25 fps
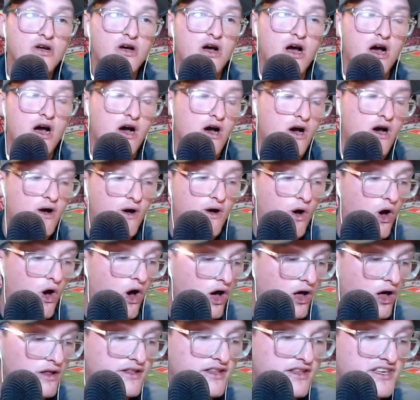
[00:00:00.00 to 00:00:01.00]

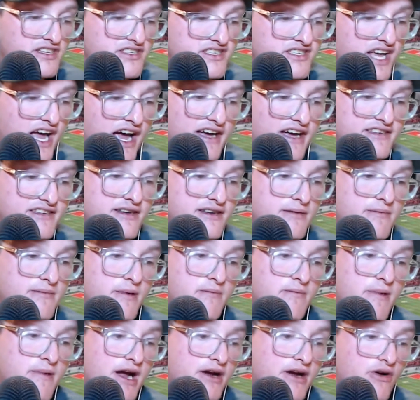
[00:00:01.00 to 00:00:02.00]
All these guys
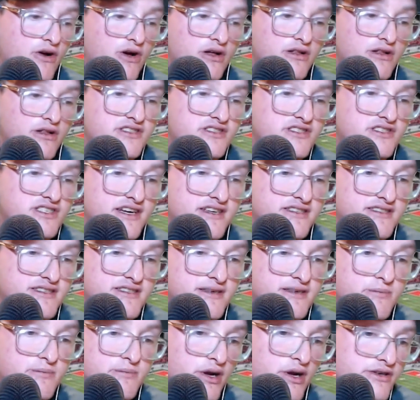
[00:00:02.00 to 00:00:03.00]
coming back, all these
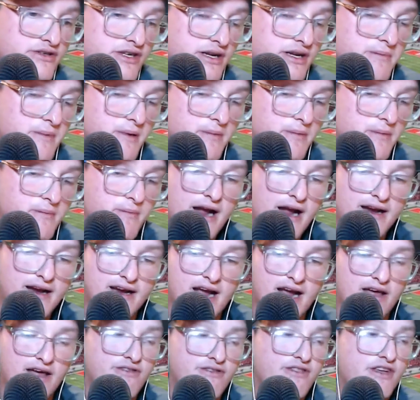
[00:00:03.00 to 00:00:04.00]
talented players coming back.
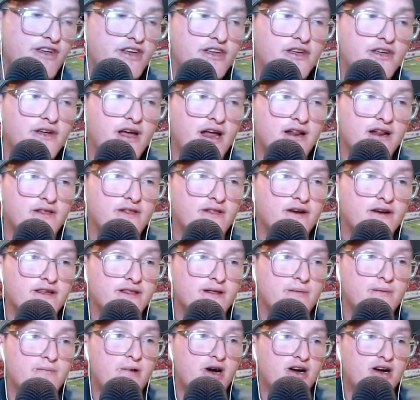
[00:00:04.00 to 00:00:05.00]
I think you got to look at
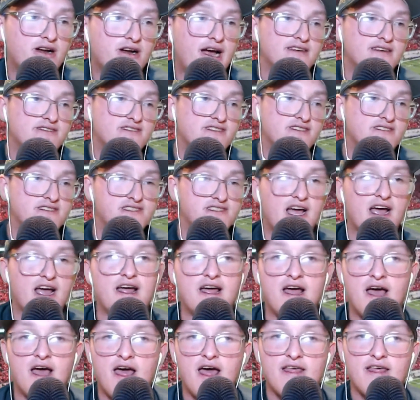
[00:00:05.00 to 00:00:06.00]
the Buckeyes and
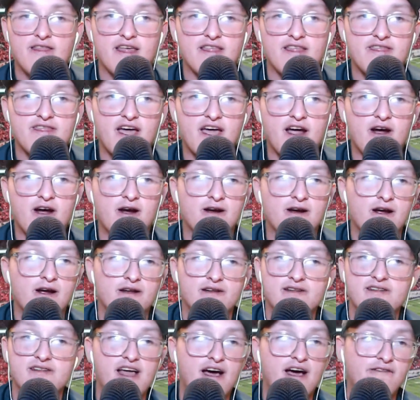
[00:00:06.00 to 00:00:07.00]
say that they are
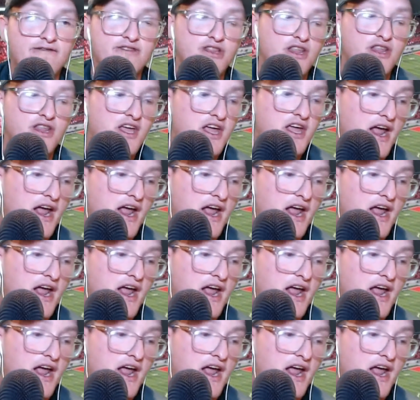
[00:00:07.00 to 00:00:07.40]
definitely